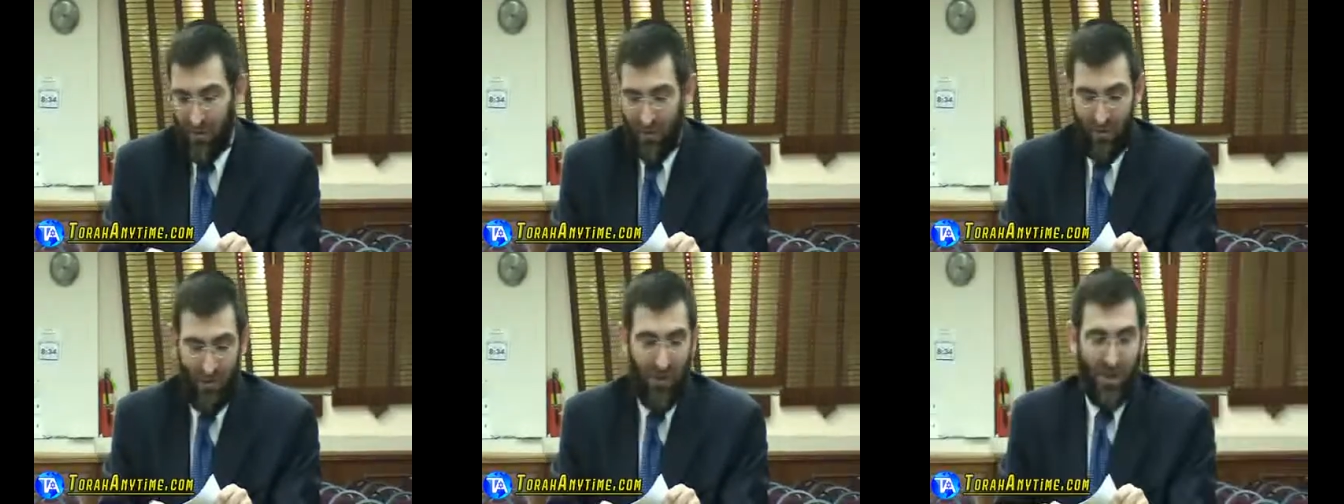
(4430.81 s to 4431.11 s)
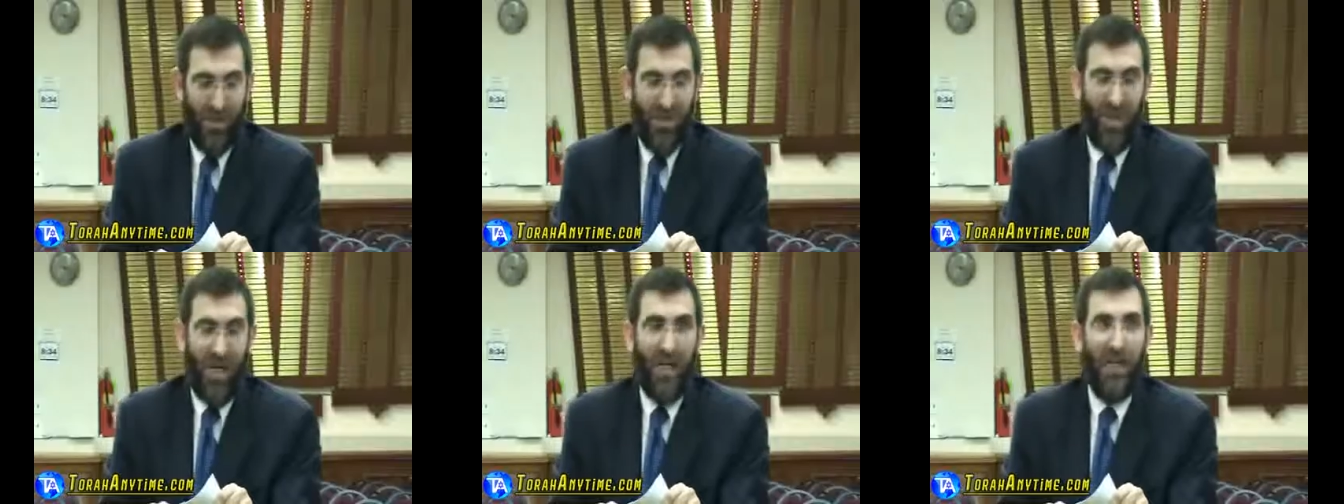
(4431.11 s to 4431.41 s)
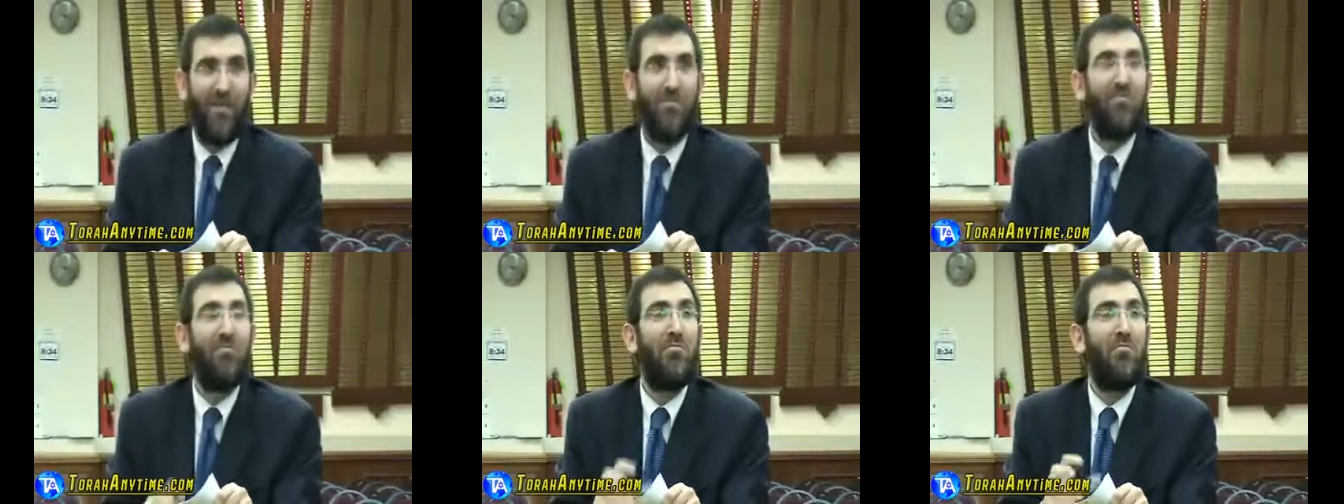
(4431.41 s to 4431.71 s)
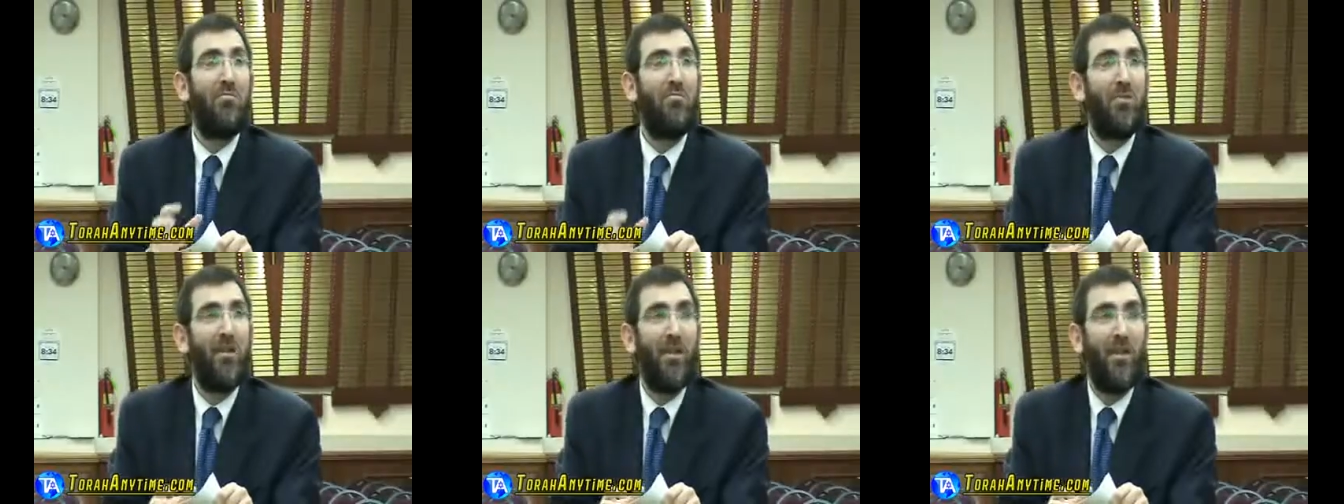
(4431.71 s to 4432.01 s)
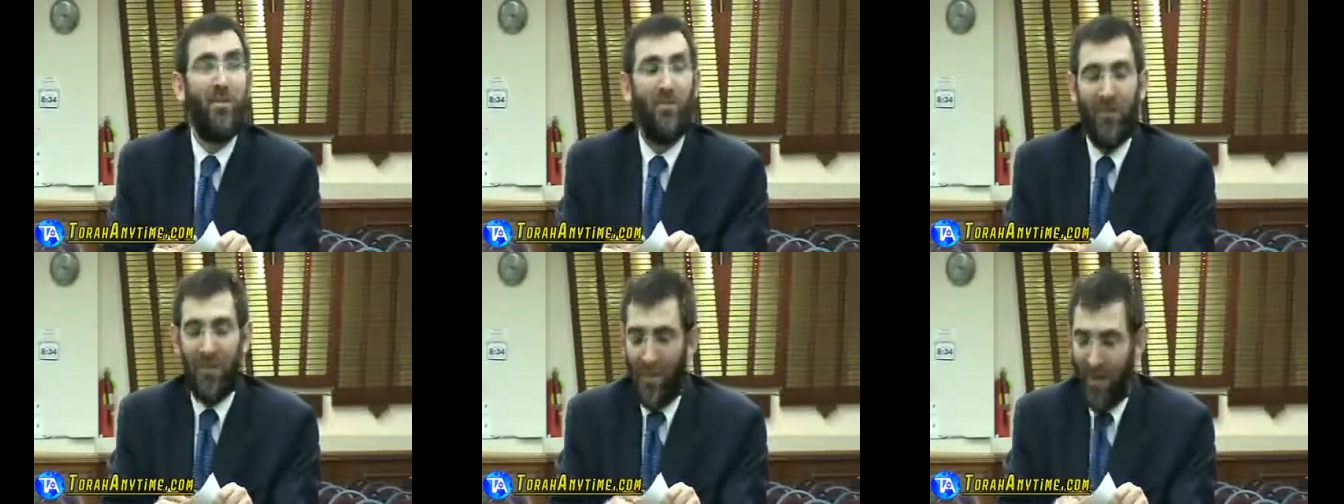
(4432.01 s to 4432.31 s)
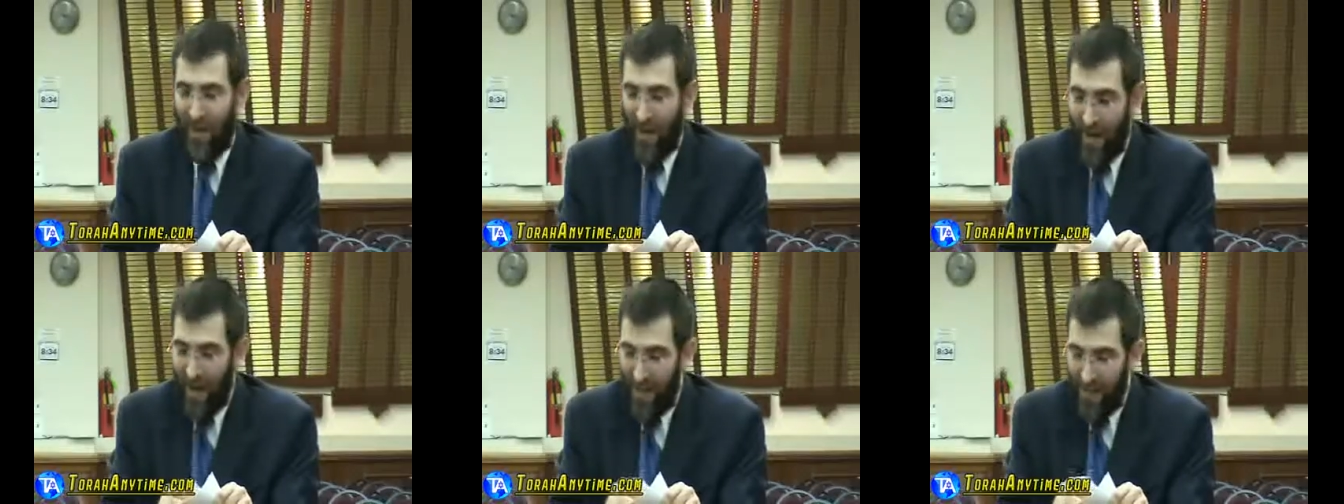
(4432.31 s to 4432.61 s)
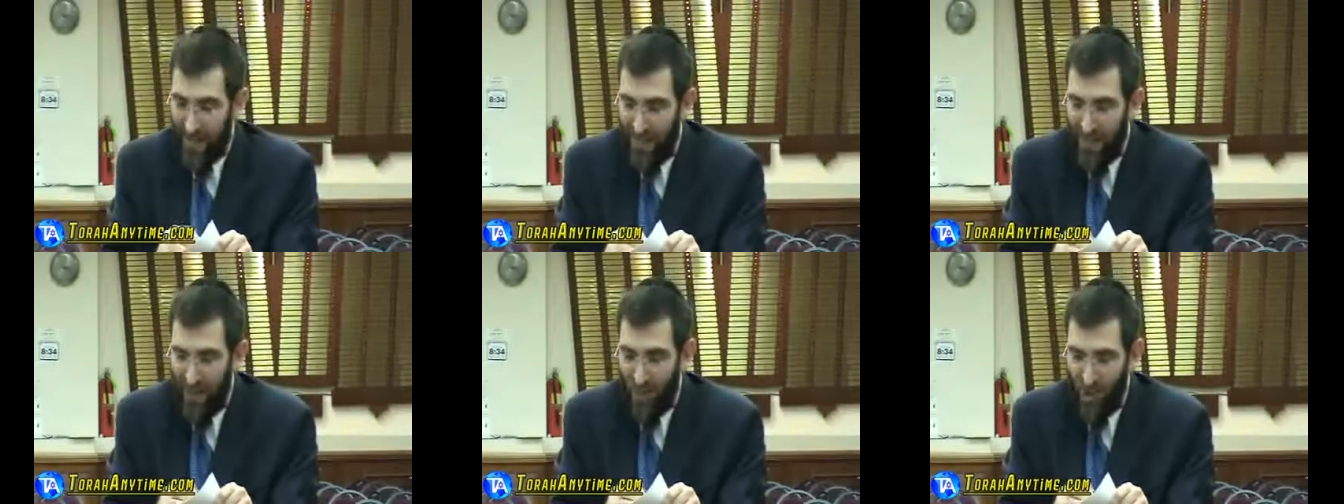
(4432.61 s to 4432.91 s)
She's really saying. You know,
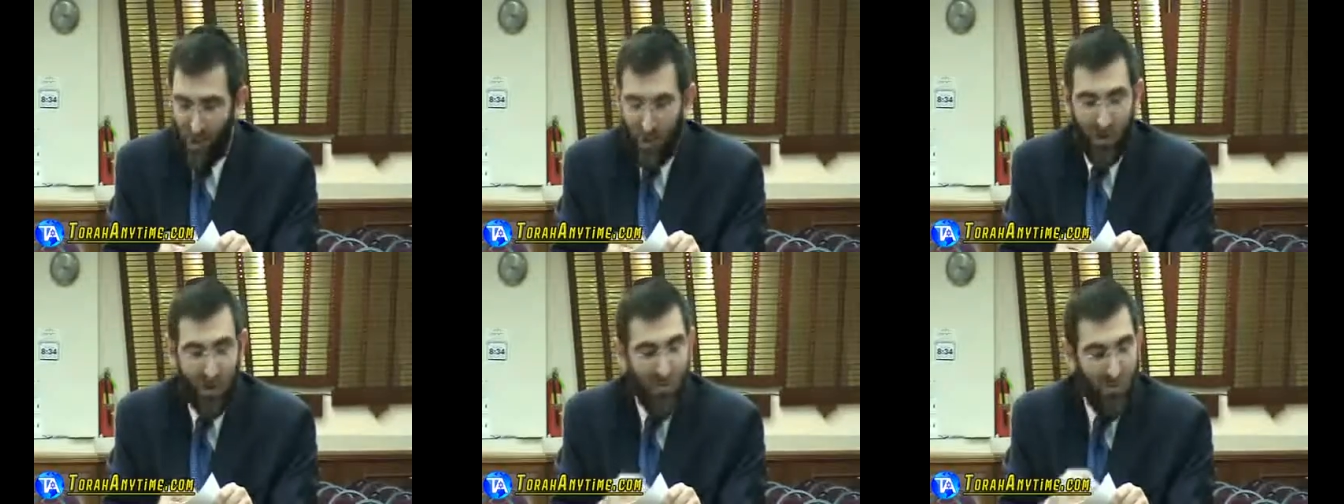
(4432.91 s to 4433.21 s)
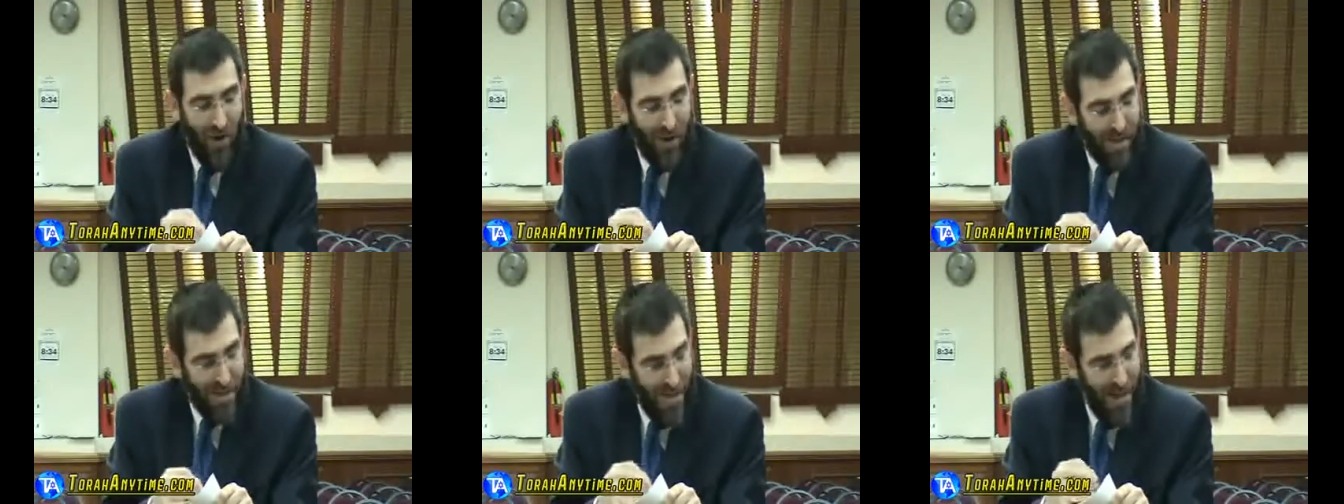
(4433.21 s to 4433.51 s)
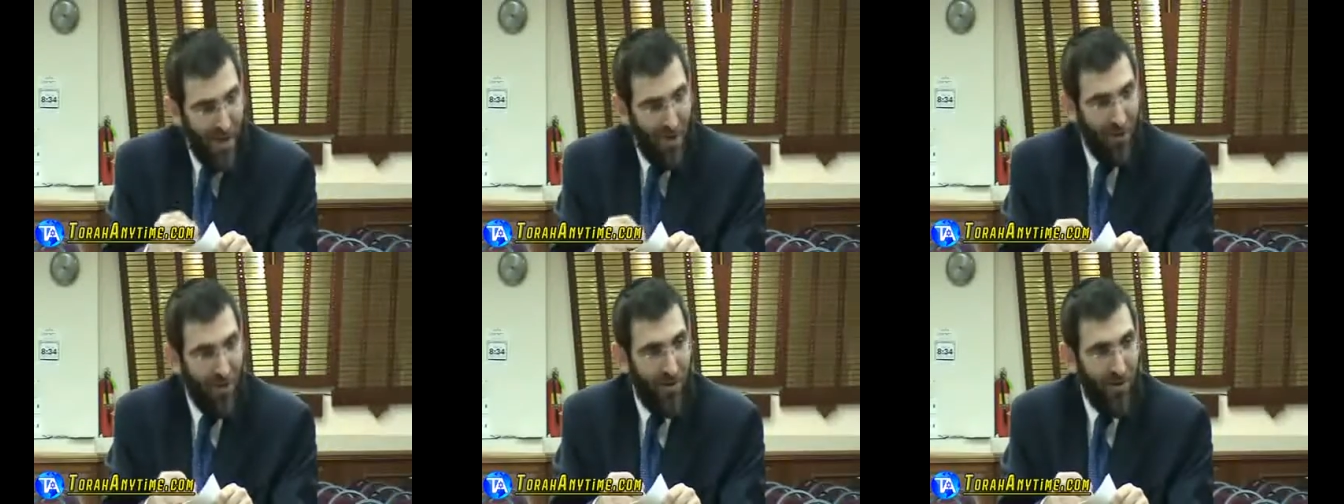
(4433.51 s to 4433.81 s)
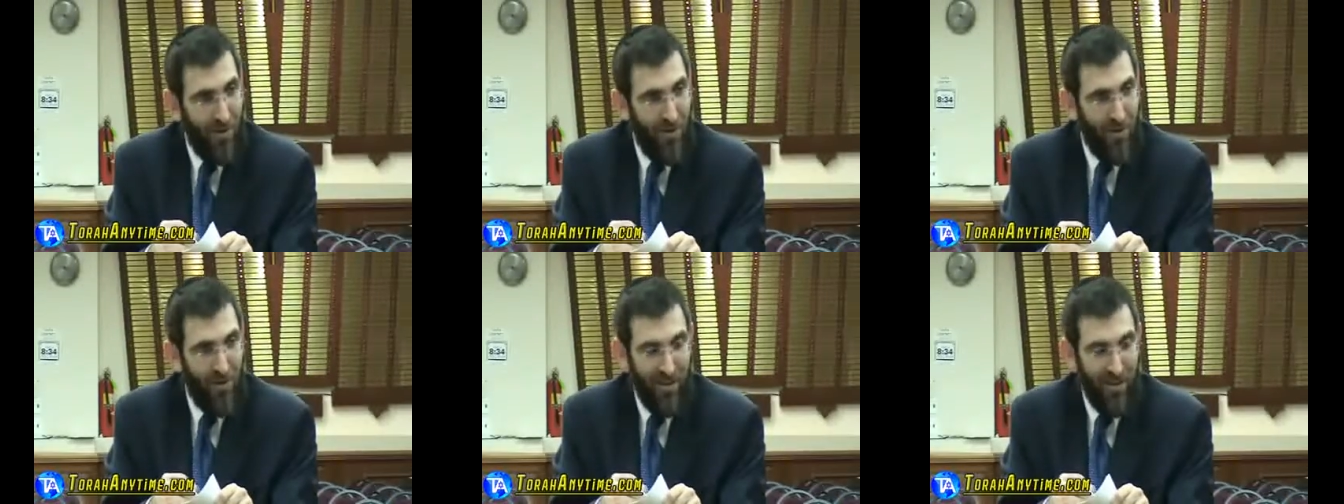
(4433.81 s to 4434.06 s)
I need assurance right now.